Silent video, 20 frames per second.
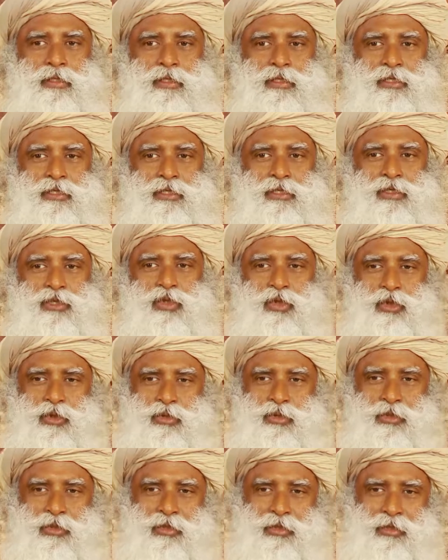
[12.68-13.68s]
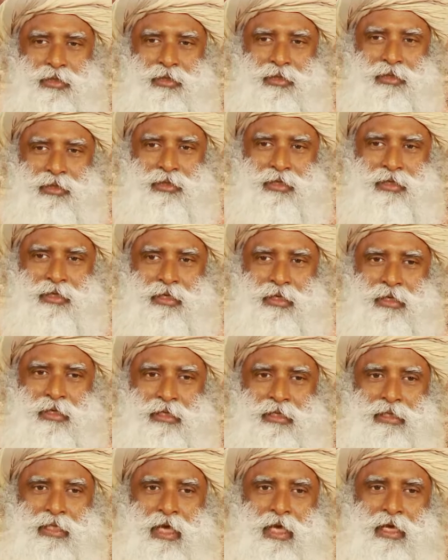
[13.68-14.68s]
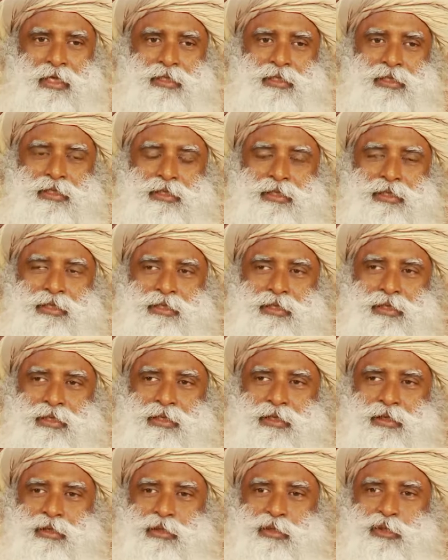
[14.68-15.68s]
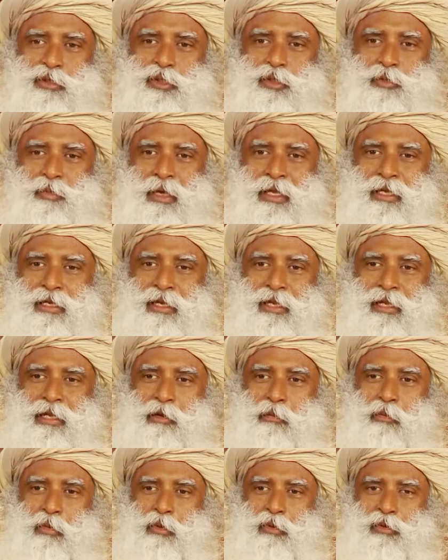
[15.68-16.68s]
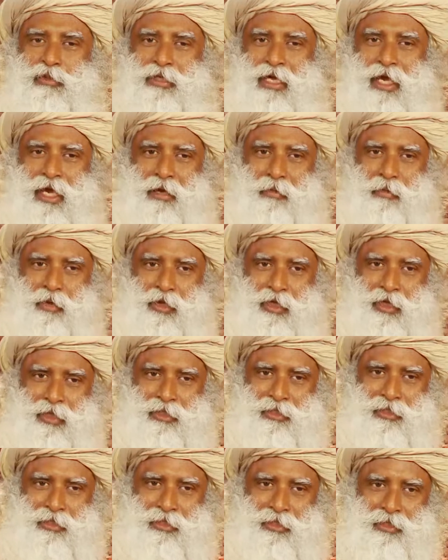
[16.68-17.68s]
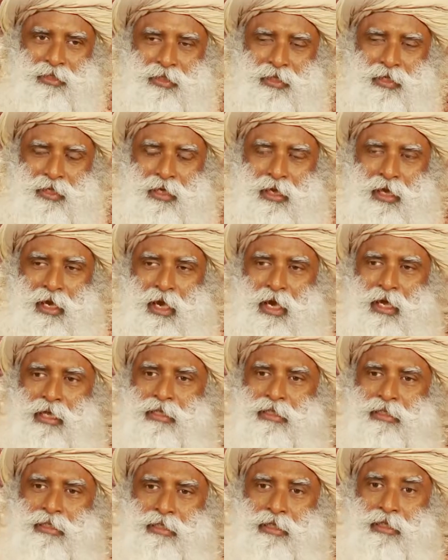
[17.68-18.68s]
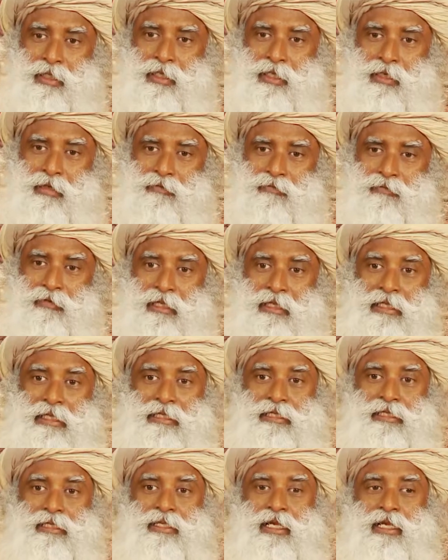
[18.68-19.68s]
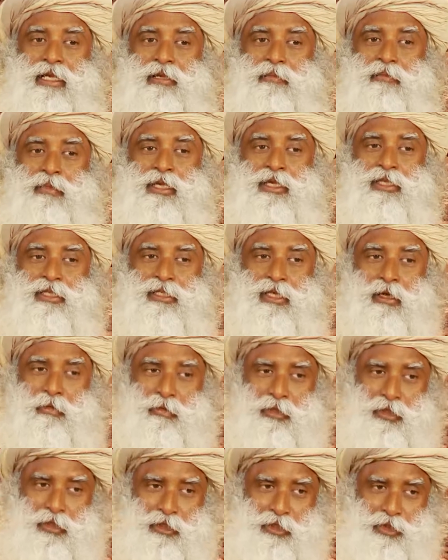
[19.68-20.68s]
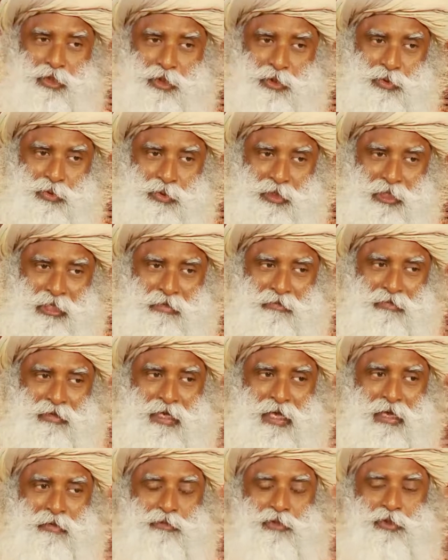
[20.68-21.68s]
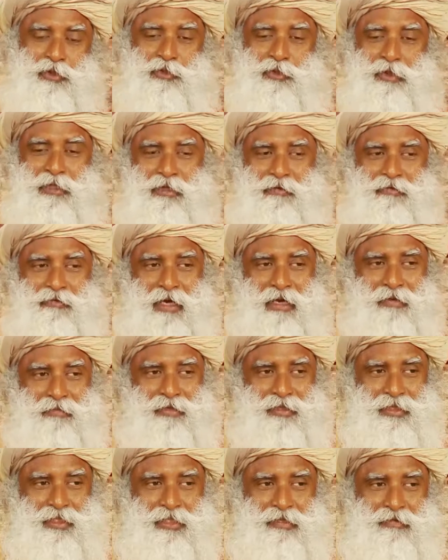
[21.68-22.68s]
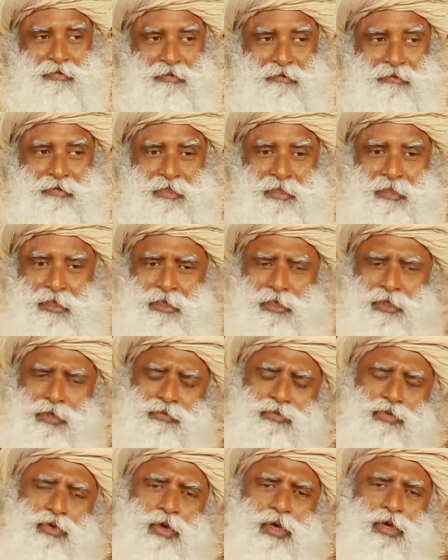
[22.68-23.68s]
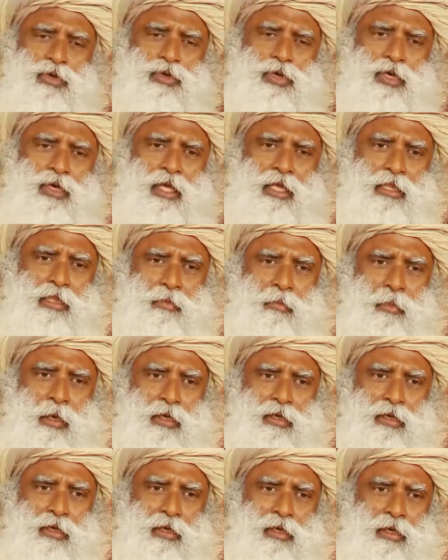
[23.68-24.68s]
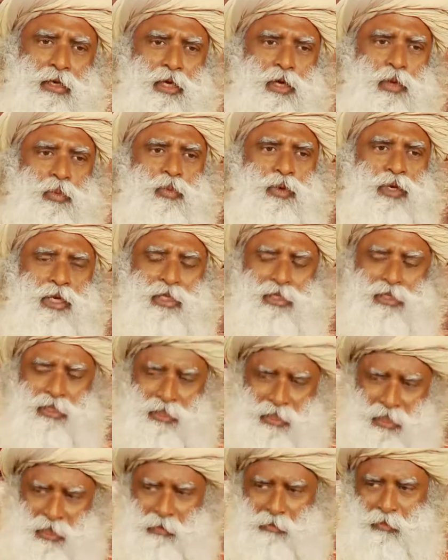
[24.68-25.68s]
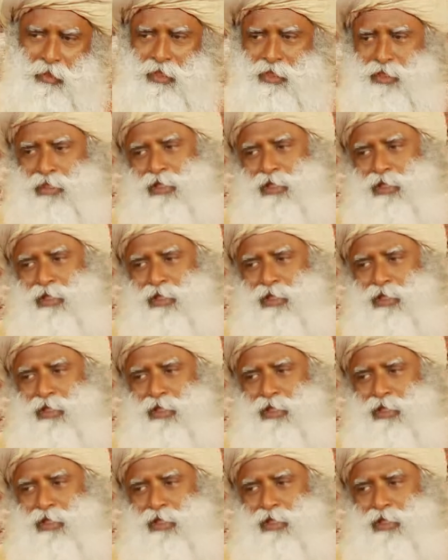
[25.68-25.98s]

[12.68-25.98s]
it's good that you spend little more time on it and see, will this really mean something to you even after twenty-five years, fifty years? If you are in your deathbed, will it still mean